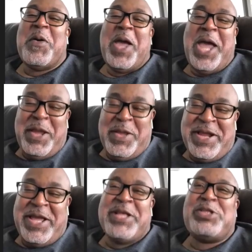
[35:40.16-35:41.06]
Hey,
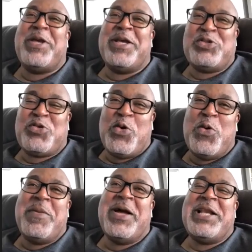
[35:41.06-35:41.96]
it's
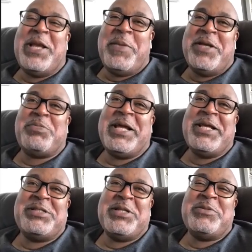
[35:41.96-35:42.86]
true, but let me
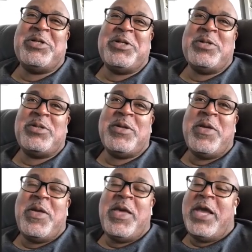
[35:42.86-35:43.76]
explain something to you.
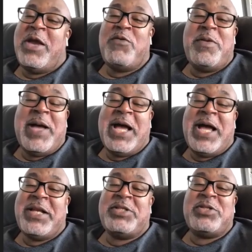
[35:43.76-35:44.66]

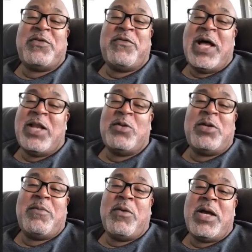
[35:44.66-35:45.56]
Everybody just follow
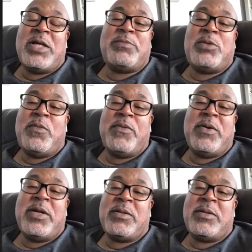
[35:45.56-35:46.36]
LeBron's blueprint.